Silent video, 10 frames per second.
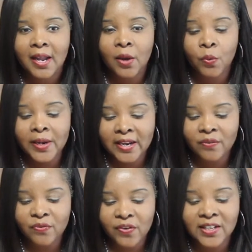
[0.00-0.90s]
And we
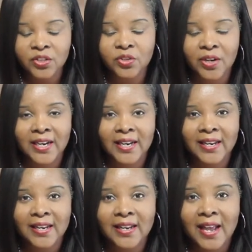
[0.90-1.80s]
get
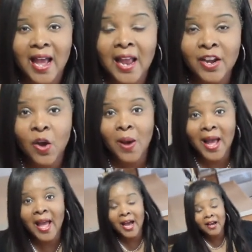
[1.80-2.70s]
frustrated. I know
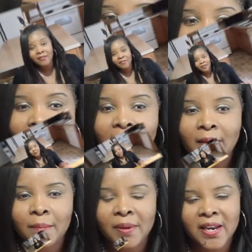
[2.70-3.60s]
I have.
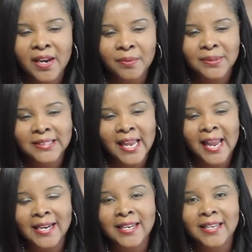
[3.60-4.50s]
But here was
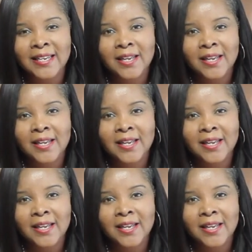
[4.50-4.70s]
Hannah